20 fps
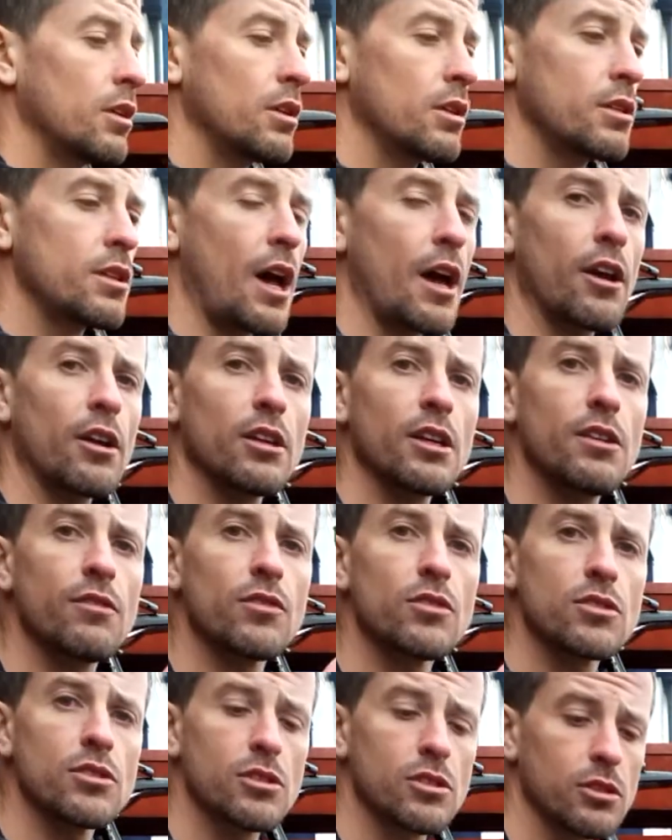Tyre
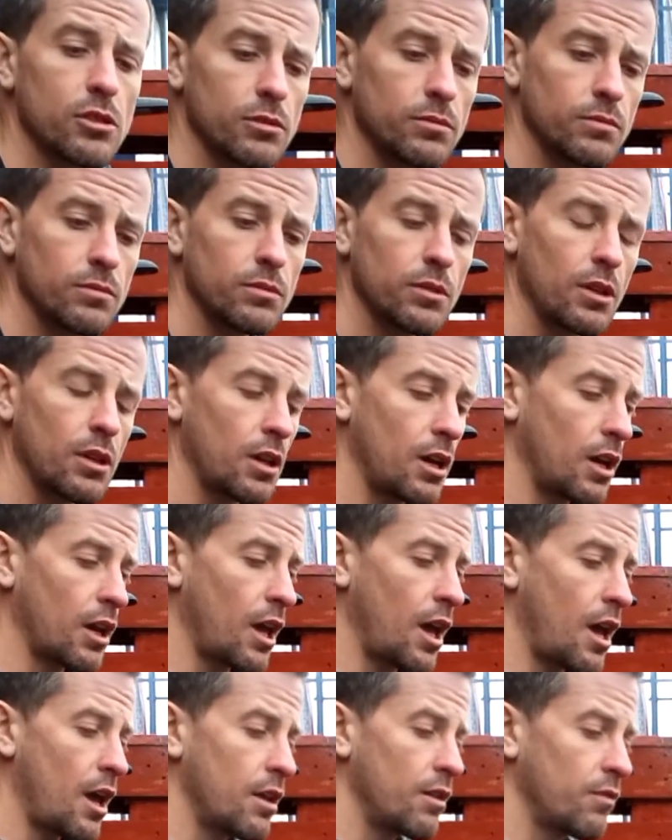levers,
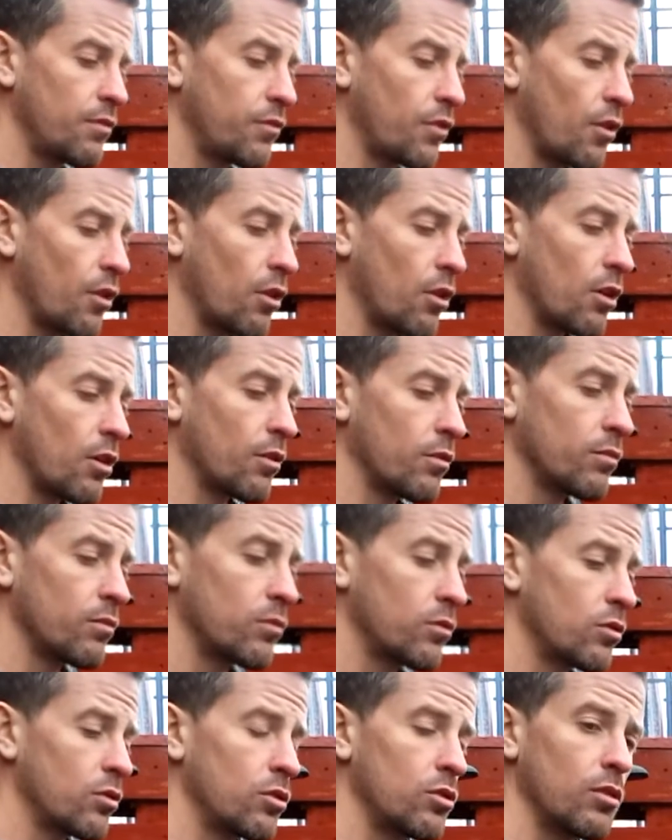again for
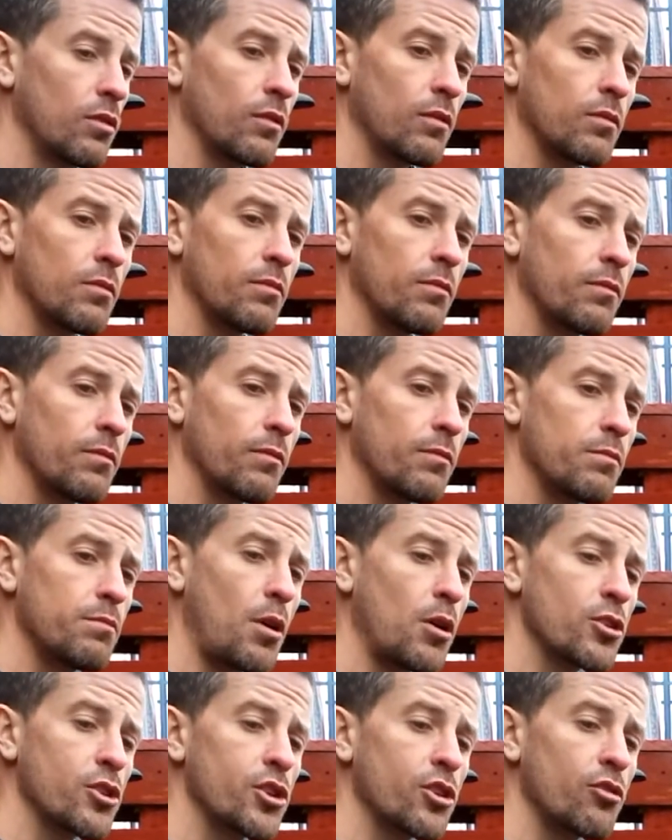
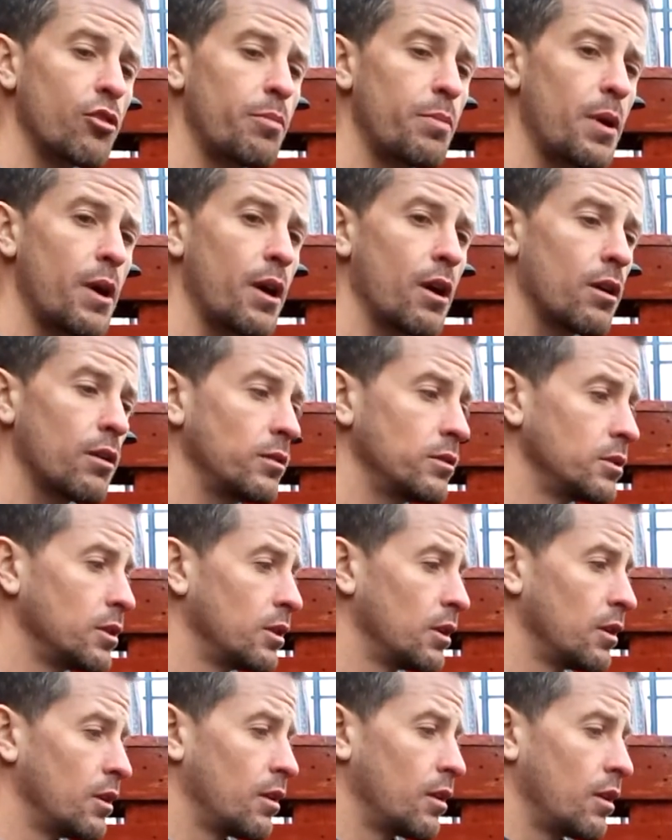puncture repair,
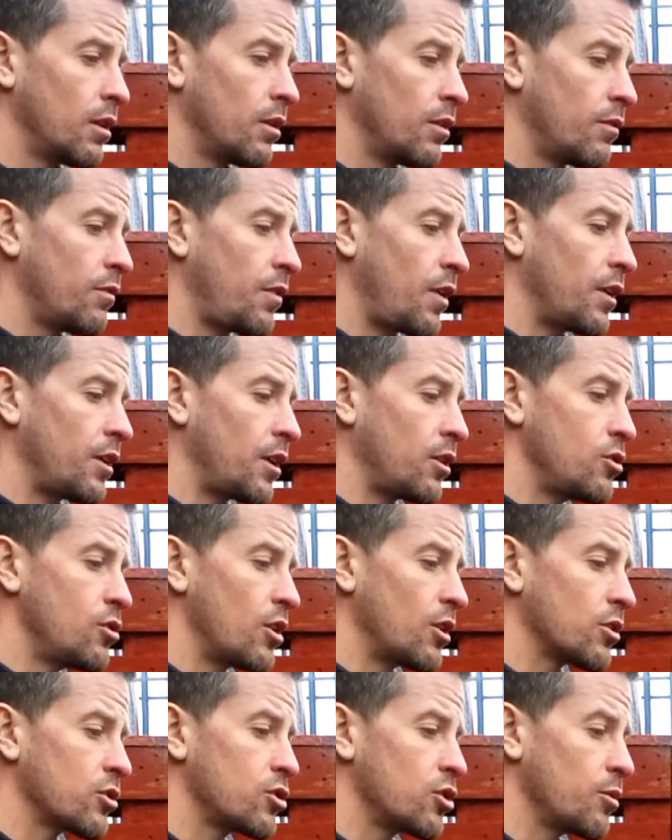fitting a new
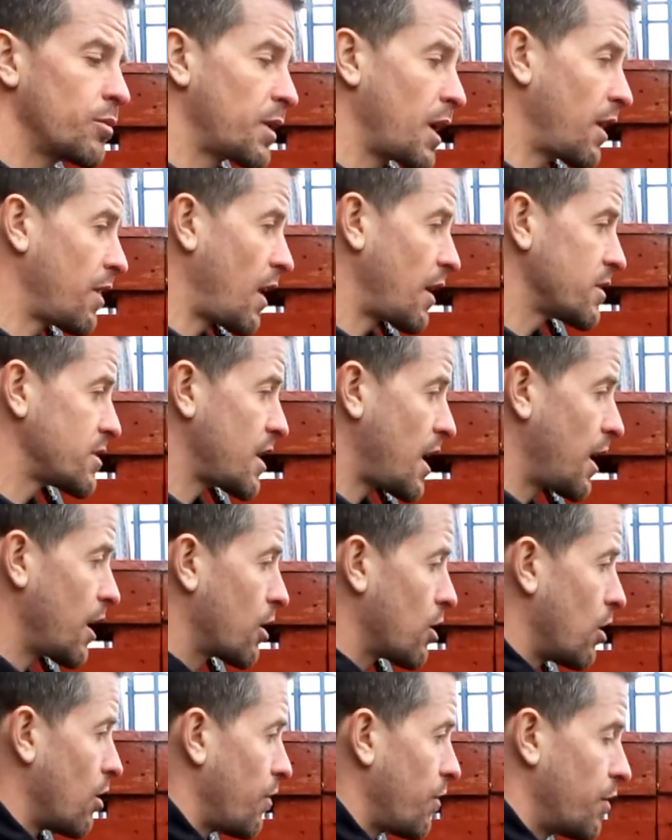inner tube, getting that tyre
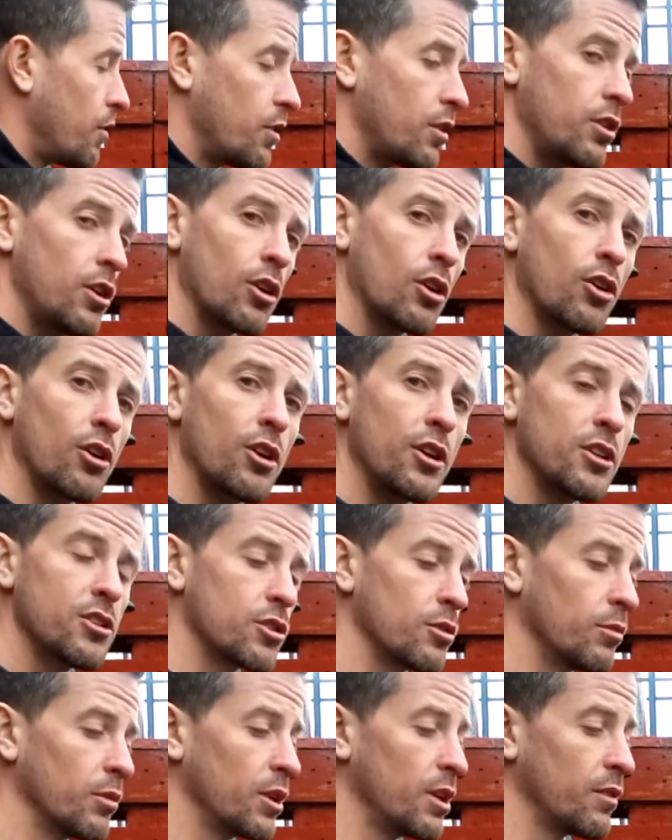off, you're going to need
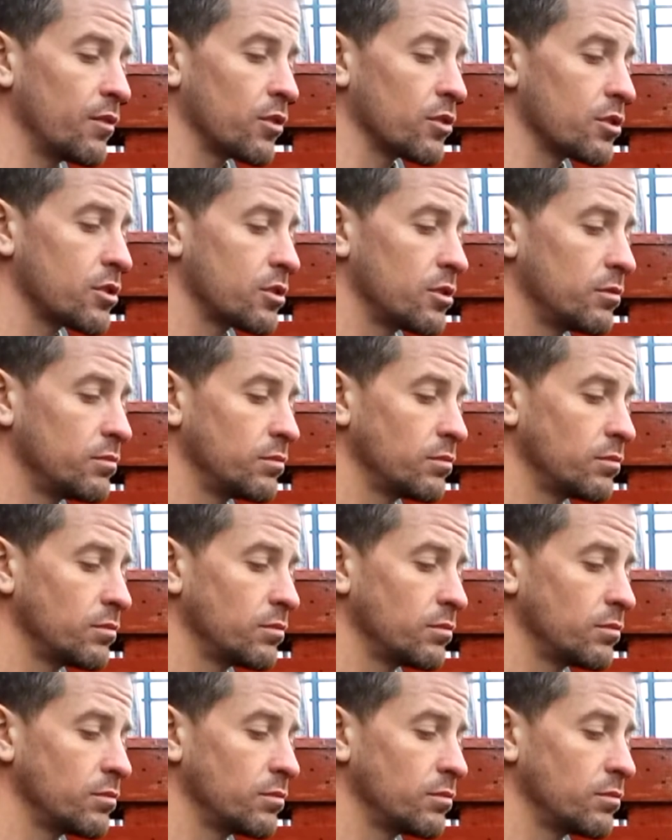some levers.